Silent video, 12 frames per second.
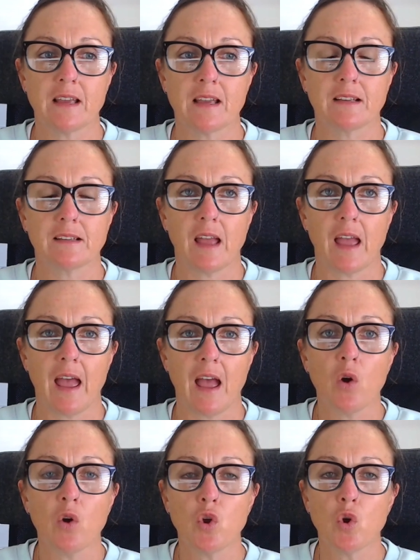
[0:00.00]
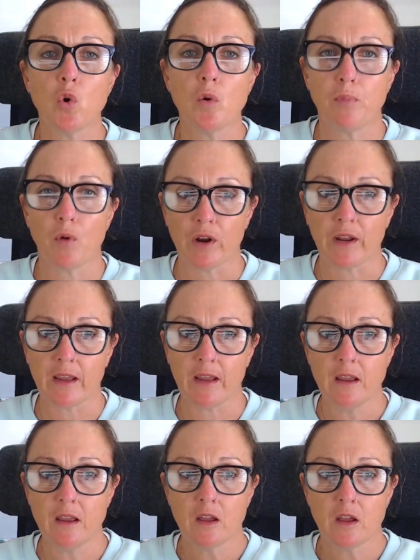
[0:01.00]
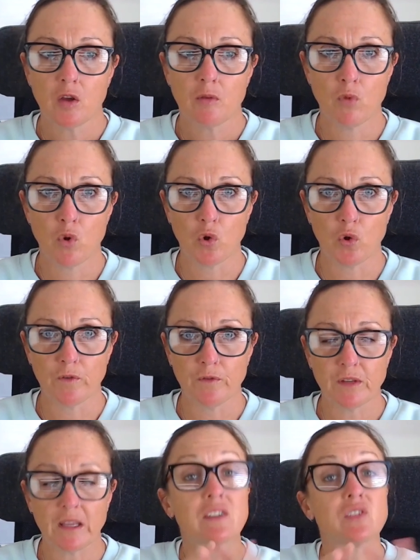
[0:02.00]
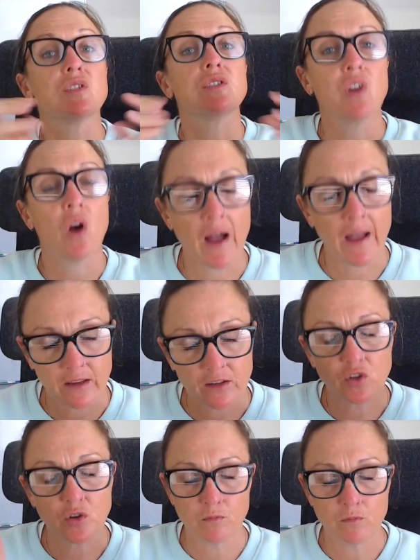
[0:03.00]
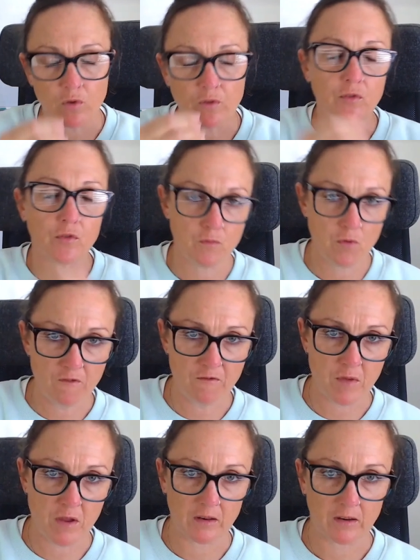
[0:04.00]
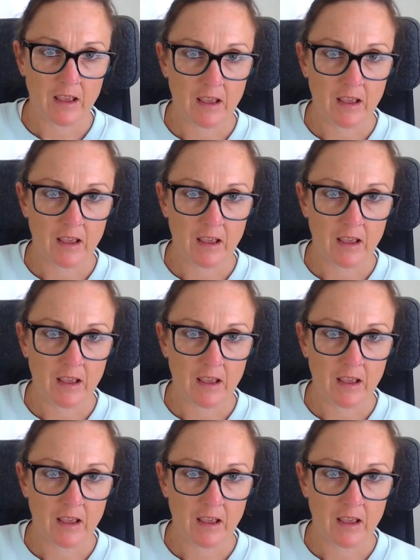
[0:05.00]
is how your body moves, is designed to move through movement.